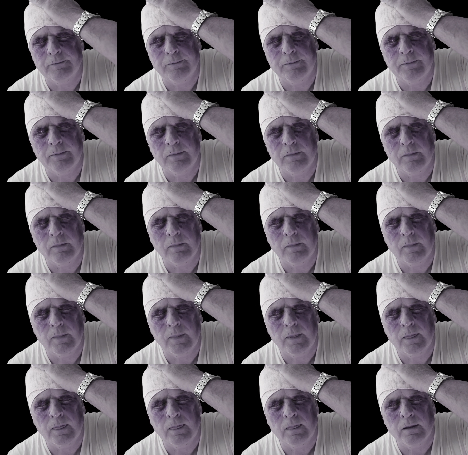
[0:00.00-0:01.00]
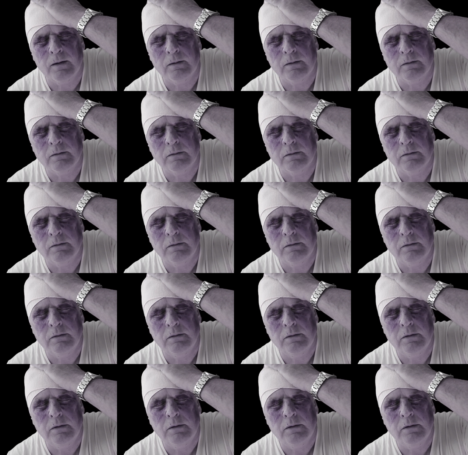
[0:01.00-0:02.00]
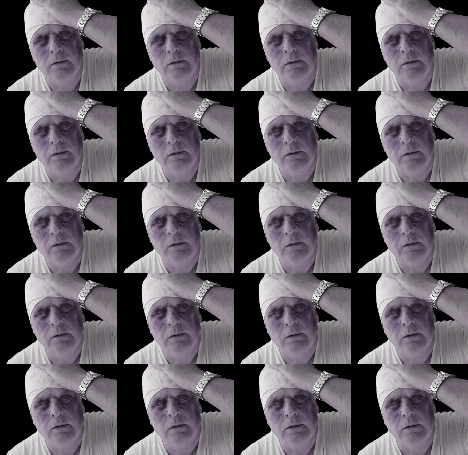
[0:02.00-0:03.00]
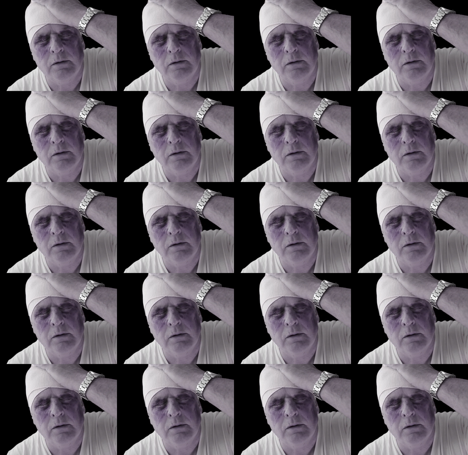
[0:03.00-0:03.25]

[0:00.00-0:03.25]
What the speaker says: [no speech]